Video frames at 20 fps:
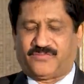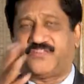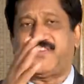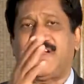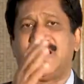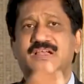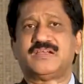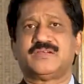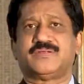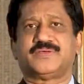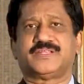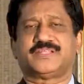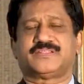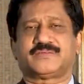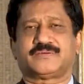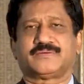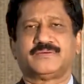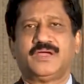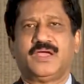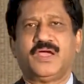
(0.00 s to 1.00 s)
filled with
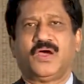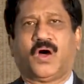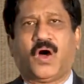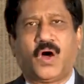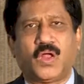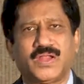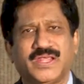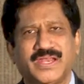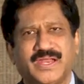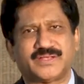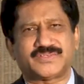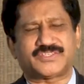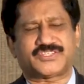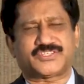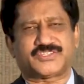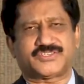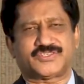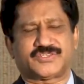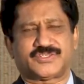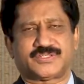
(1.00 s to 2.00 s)

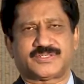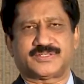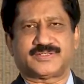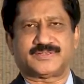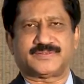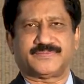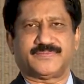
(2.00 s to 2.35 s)
holiness.